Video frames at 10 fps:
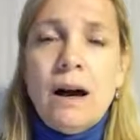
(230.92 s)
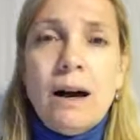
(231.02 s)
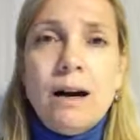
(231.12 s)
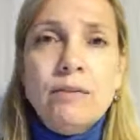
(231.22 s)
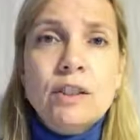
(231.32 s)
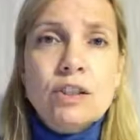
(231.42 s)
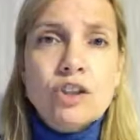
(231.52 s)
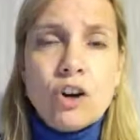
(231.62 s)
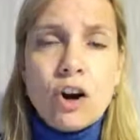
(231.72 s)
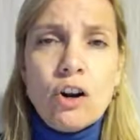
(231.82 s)
After the
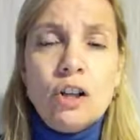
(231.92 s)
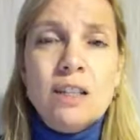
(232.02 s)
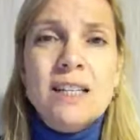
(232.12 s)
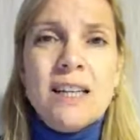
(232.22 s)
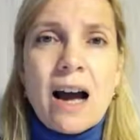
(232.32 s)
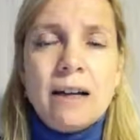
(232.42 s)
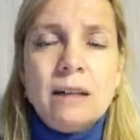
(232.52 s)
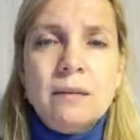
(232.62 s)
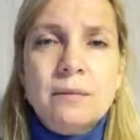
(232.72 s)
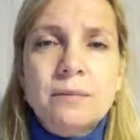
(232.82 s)
shock, the
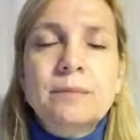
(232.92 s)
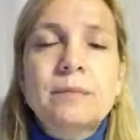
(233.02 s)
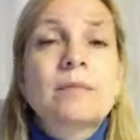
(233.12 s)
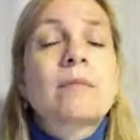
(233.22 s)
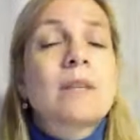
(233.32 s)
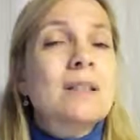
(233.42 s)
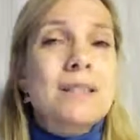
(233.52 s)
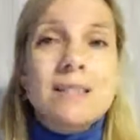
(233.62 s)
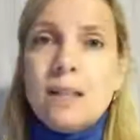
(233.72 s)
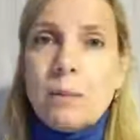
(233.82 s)
denial.
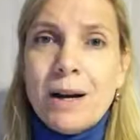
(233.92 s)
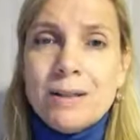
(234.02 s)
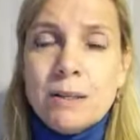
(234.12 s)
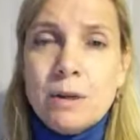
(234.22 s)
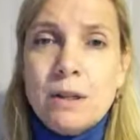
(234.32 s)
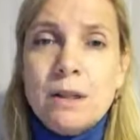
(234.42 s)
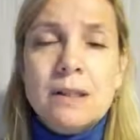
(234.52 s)
This is not possible.